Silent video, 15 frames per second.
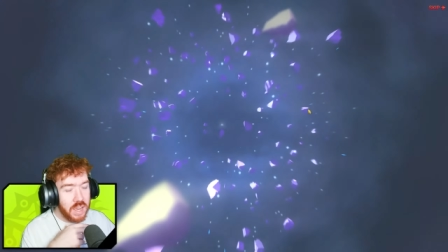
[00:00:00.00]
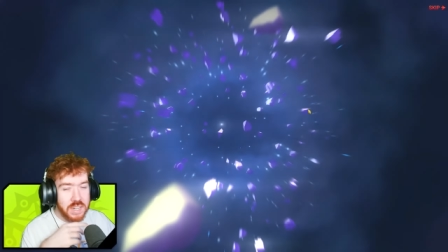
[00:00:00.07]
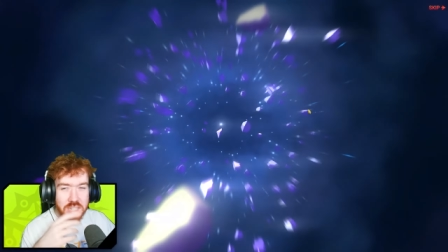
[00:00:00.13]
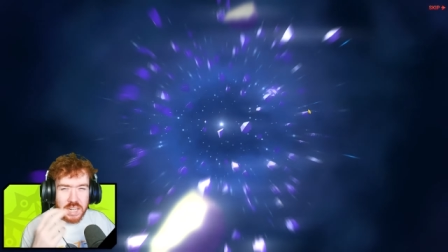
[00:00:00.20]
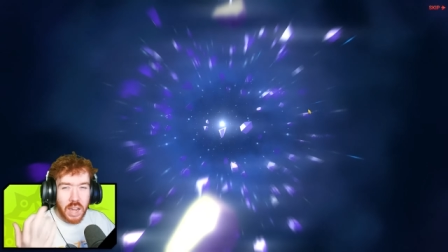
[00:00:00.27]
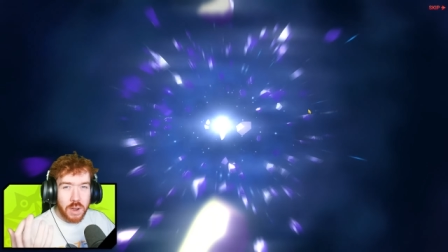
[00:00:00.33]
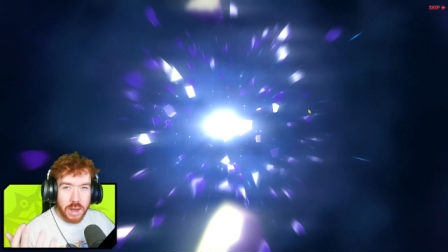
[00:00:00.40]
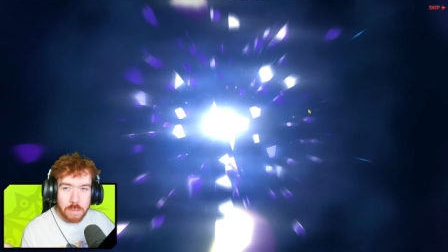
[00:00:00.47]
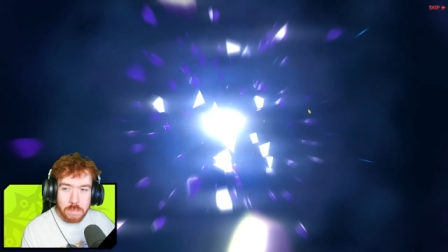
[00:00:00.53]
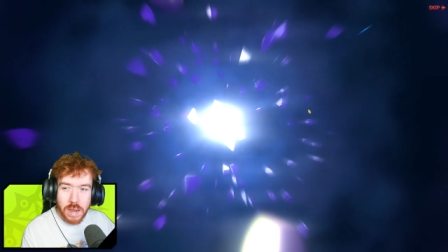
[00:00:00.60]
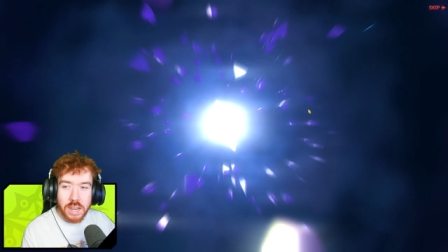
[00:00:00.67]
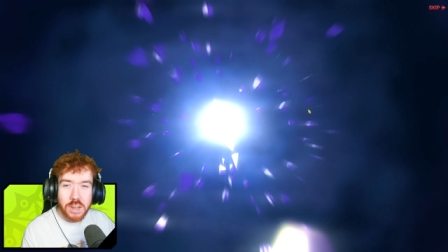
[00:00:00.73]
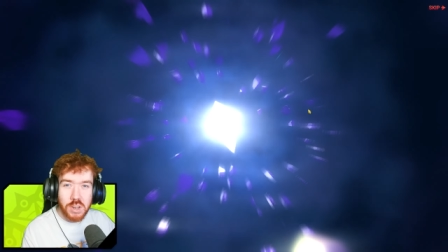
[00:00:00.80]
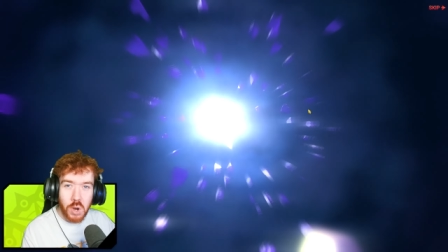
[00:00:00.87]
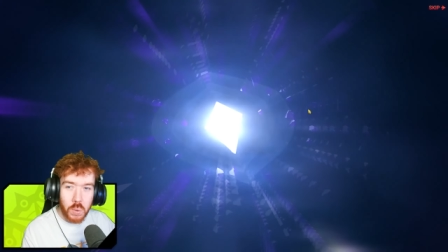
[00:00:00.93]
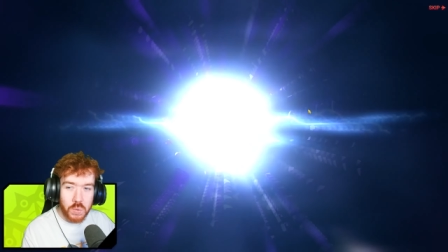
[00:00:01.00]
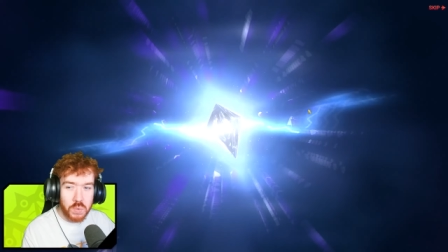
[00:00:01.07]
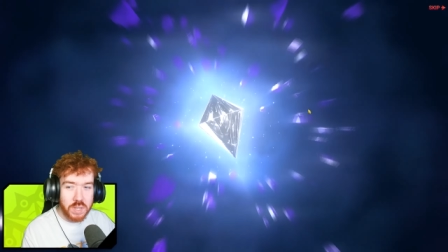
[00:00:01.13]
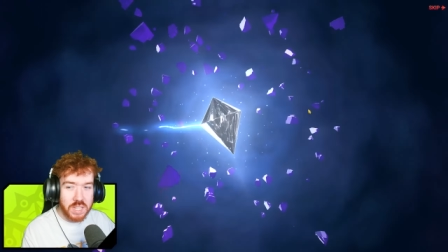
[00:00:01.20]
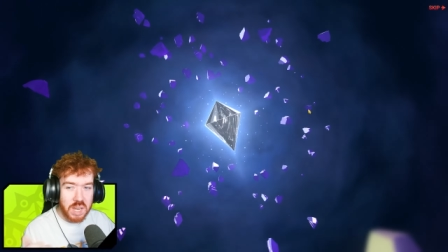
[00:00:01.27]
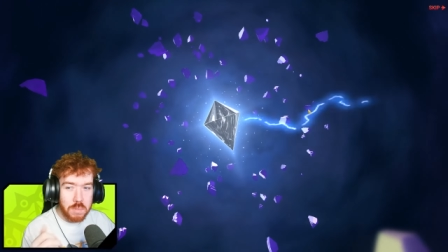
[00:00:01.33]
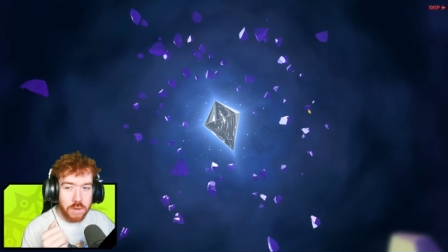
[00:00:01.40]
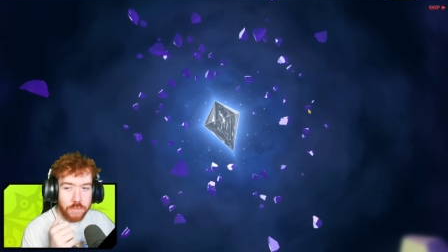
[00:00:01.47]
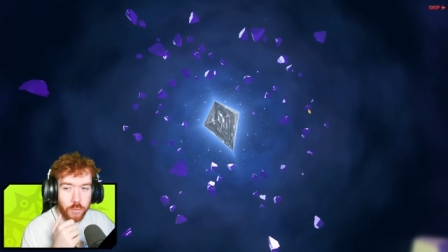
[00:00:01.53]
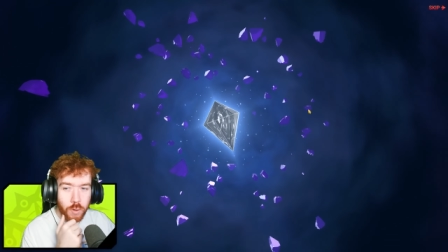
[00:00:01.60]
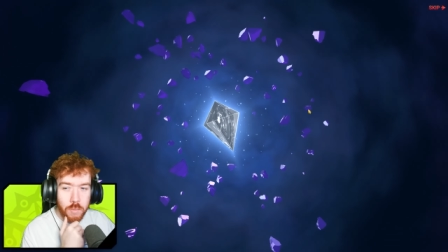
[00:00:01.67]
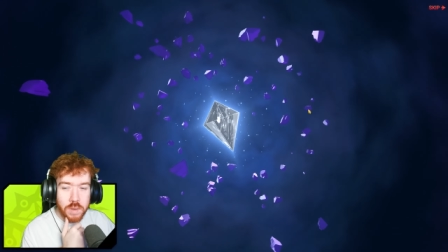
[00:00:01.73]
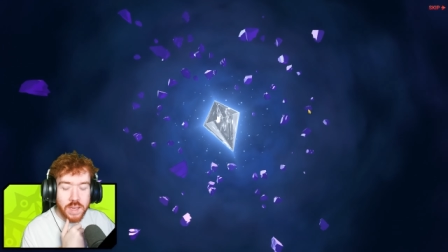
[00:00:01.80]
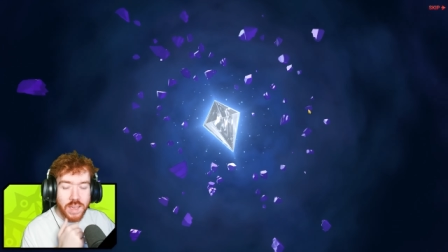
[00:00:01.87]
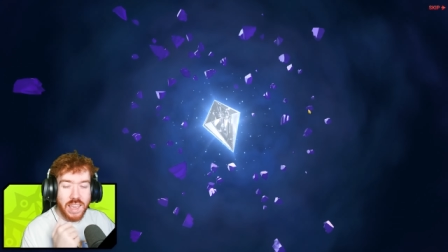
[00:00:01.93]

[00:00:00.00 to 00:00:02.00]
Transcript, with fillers: And like, see how like melee can go into his demon form.